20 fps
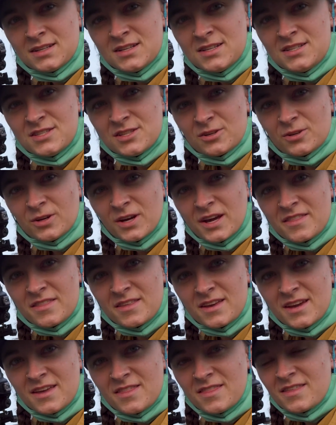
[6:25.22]
So I
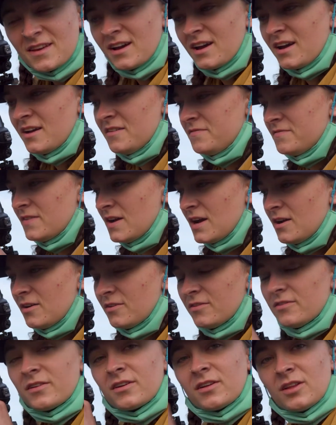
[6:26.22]
think that I
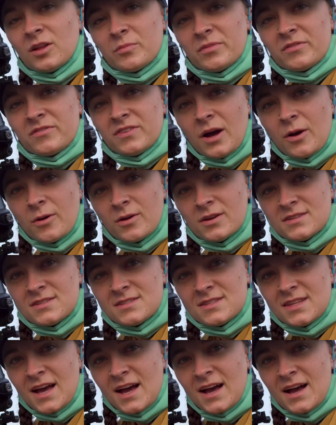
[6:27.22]
found the clump of
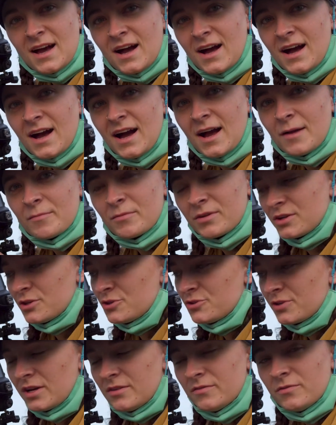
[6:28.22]
flowers that I'm going
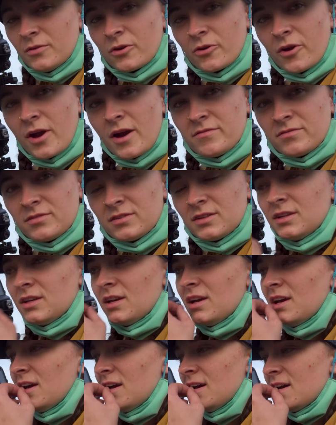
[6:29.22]
to try and photograph.
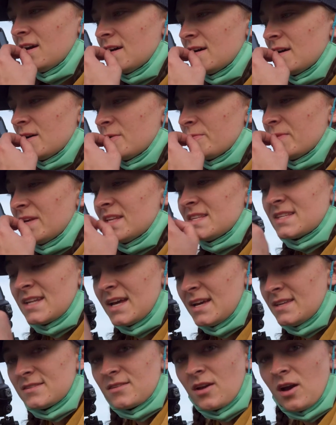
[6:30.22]
It's a
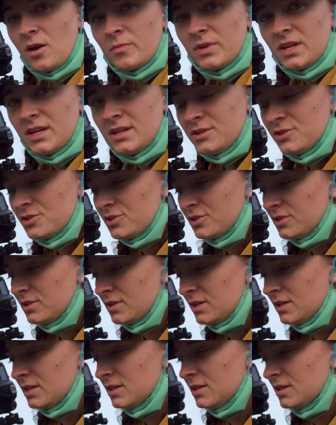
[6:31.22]
nice
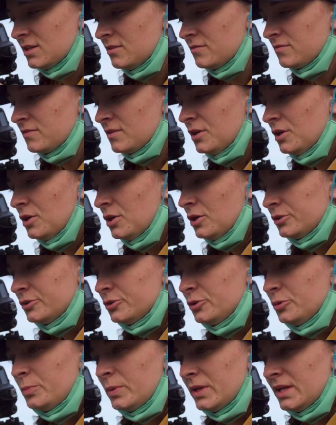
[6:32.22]
combination of
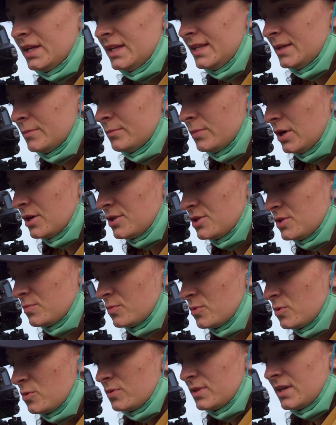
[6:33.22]
lupin and
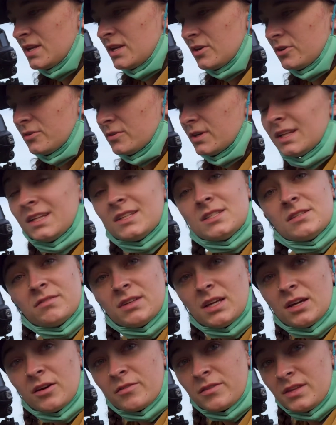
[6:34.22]
balsam root that are
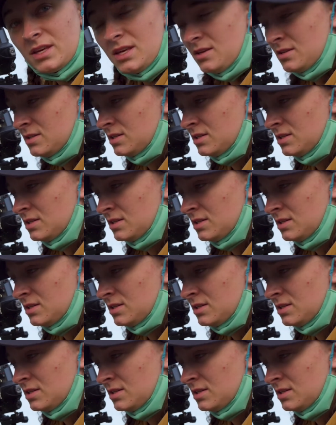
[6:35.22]
relatively healthy.